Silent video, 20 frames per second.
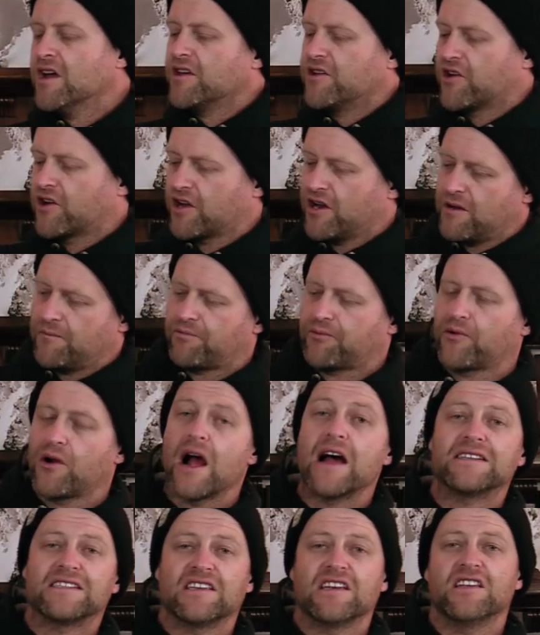You're gonna
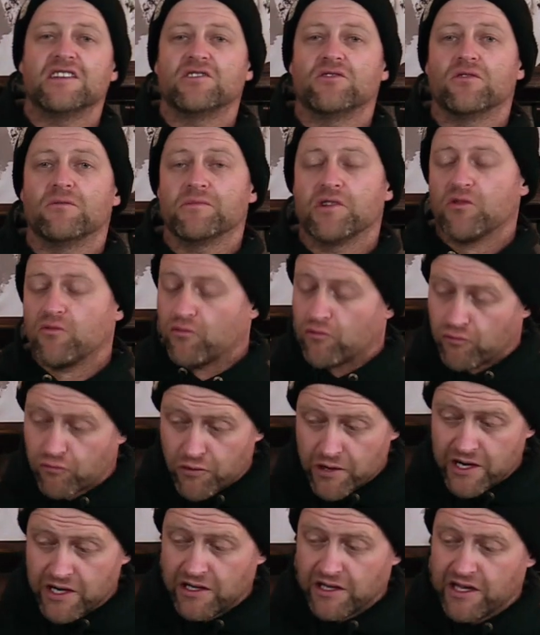press into them. You're
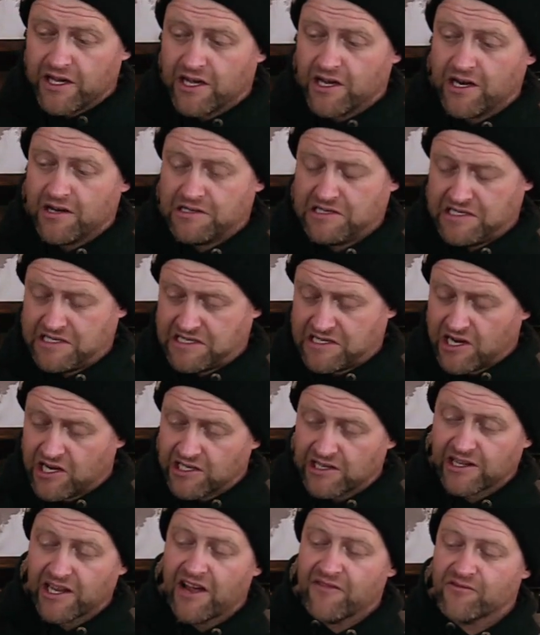really gonna just
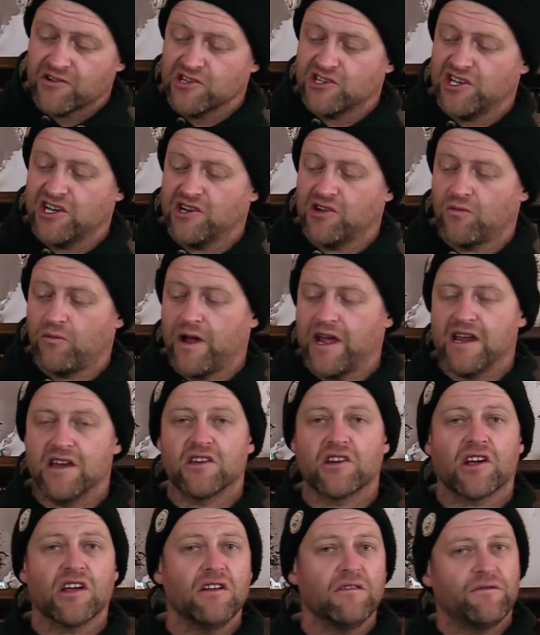start leveraging your weight. And
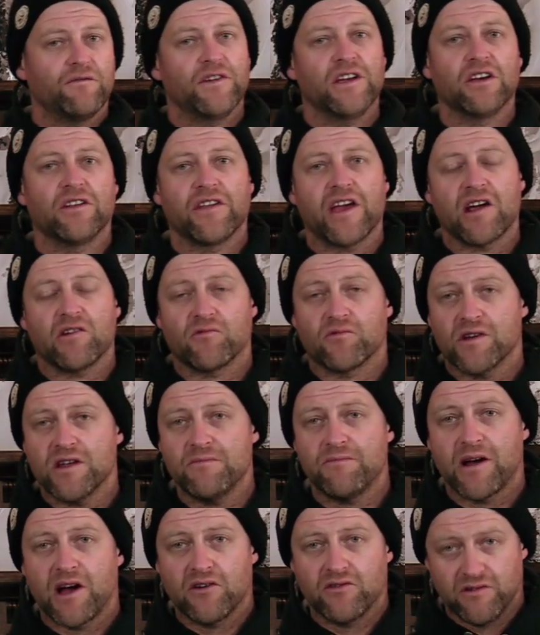you're gonna feel that
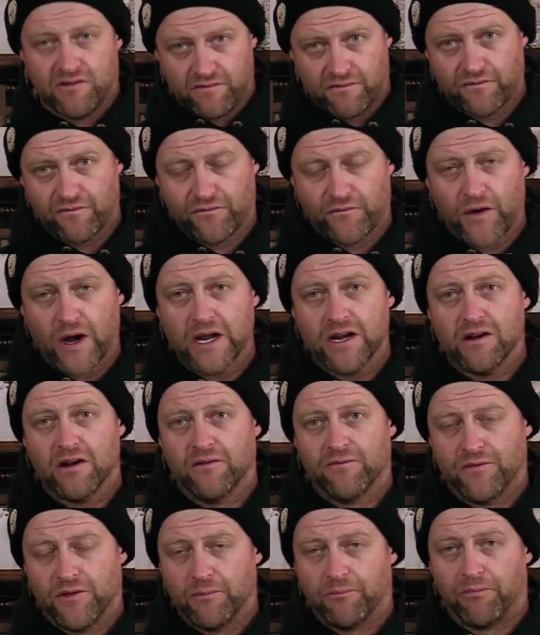rebound and fight
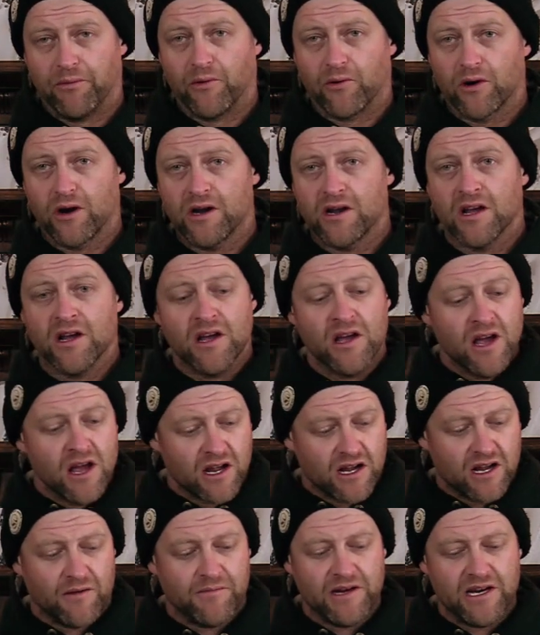of the board
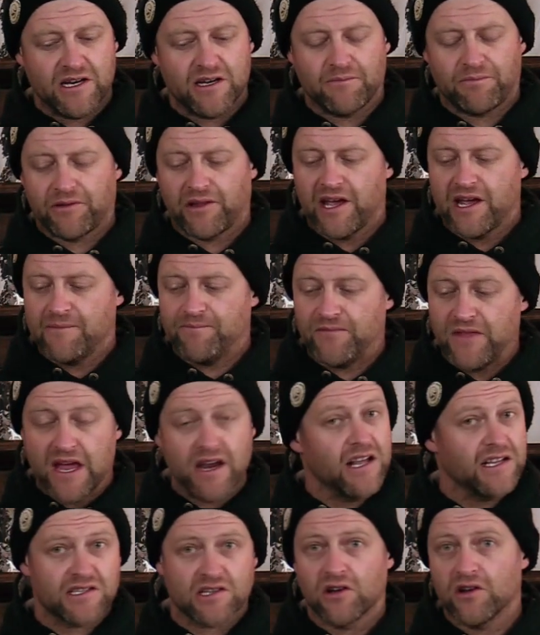coming into play, and
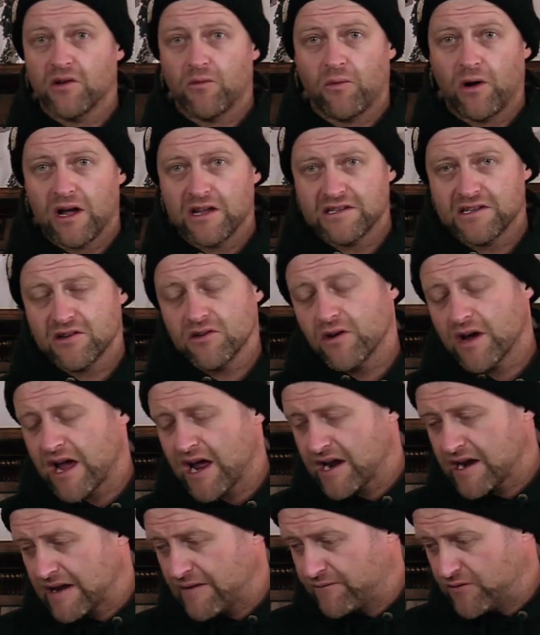it's gonna want to.
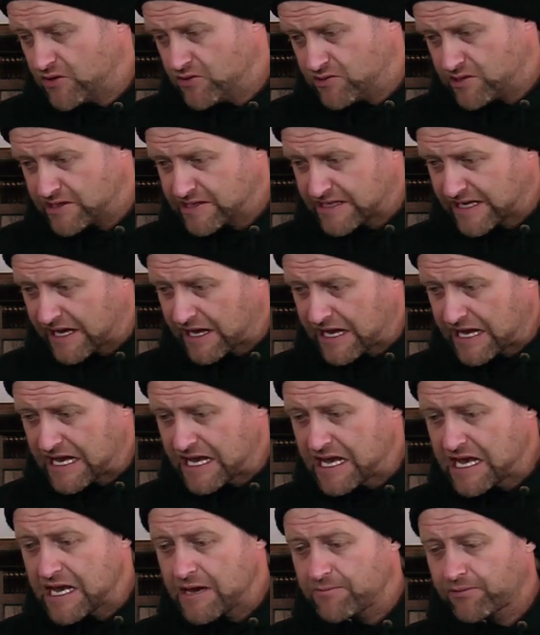And if you just
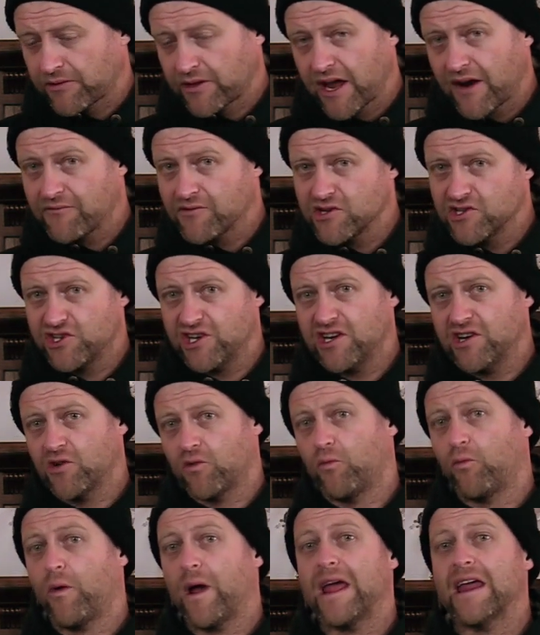keep leveraging
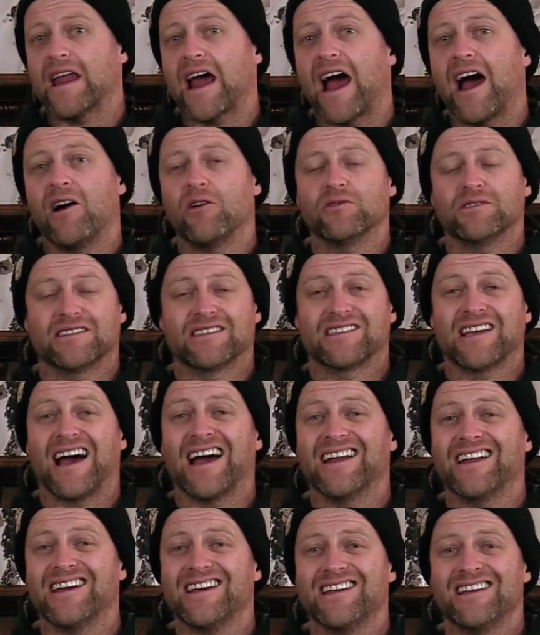your weight
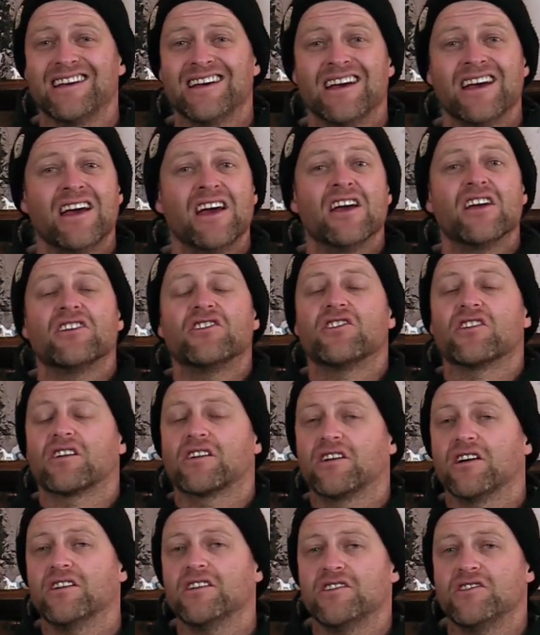outside it, you're
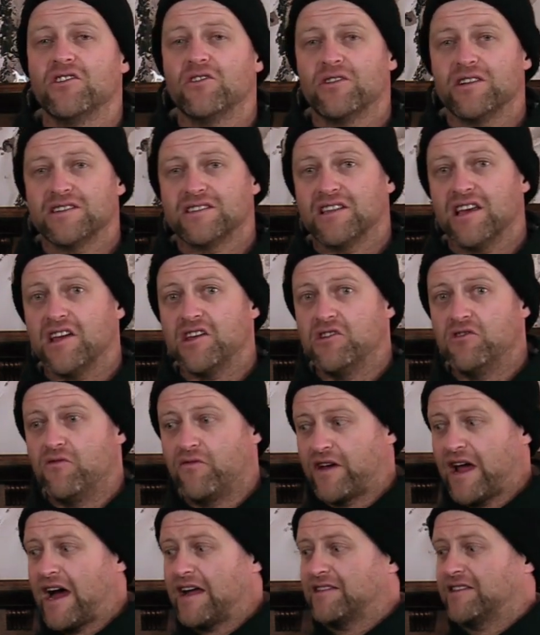gonna notice that
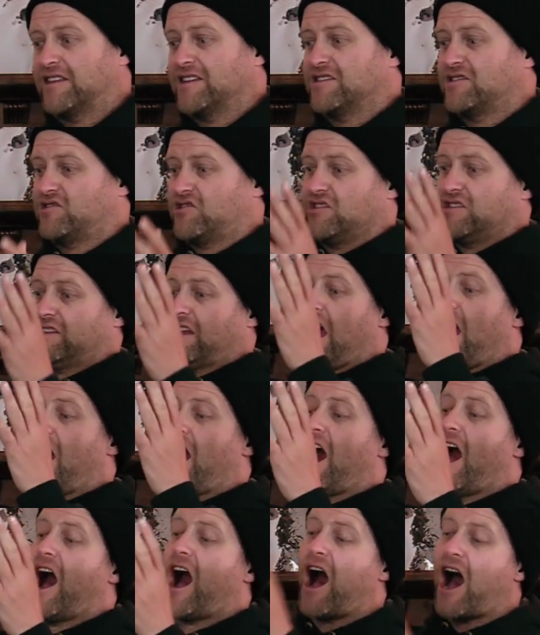you've got this just
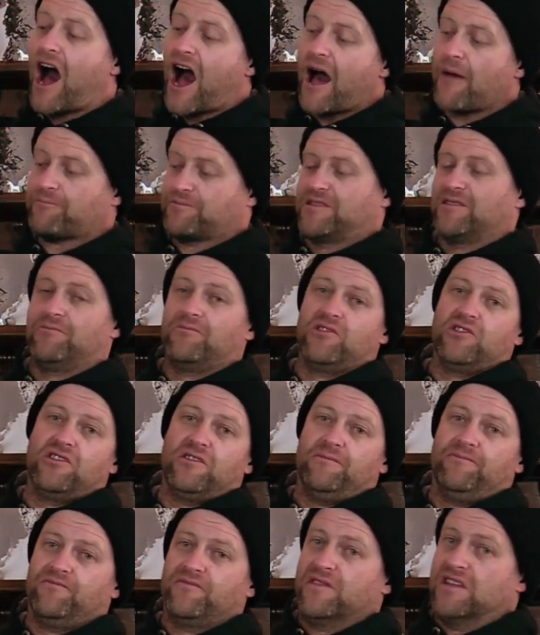
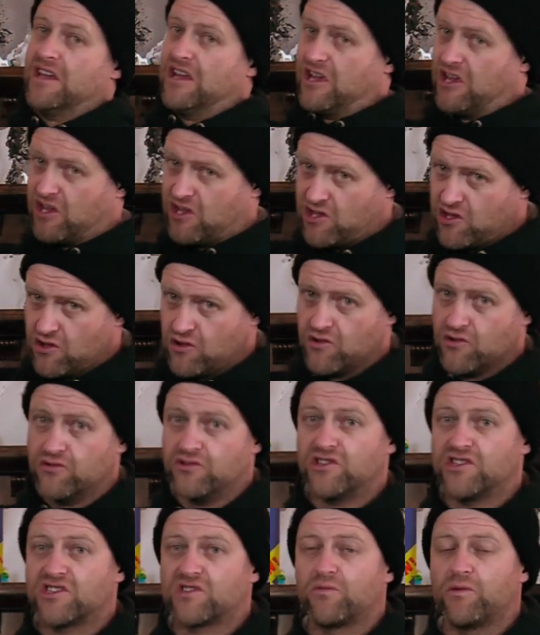optimal,
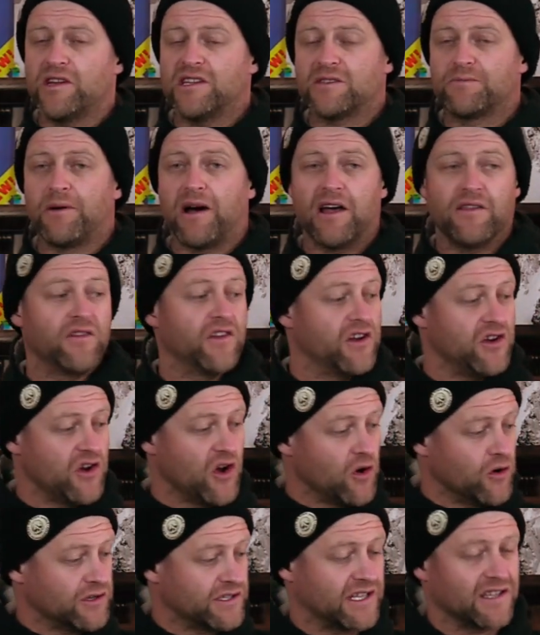huge sweet spot in the
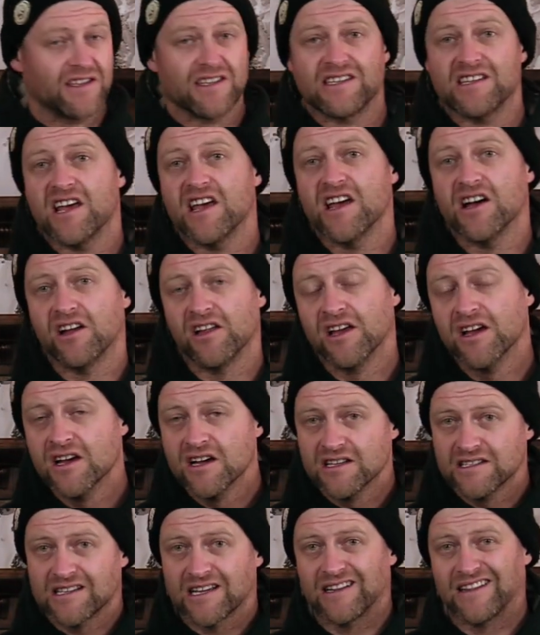nose and the tail
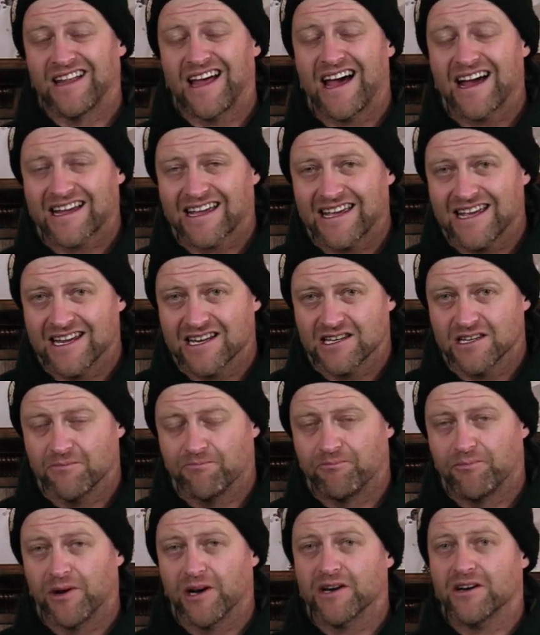to lock into
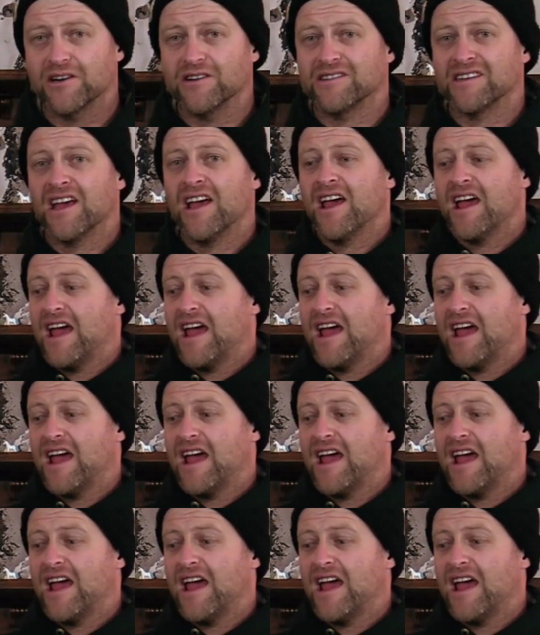butters.